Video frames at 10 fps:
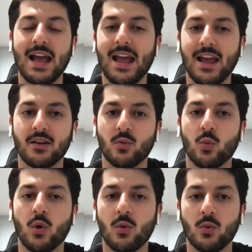and
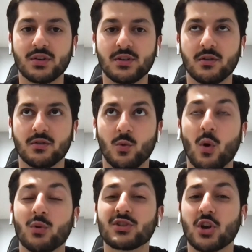what
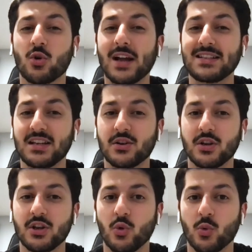was the
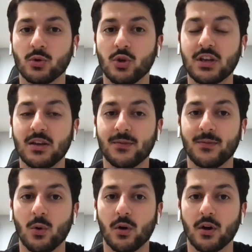criteria you were looking
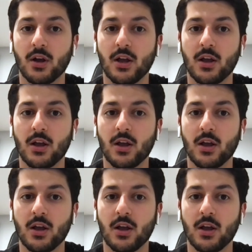for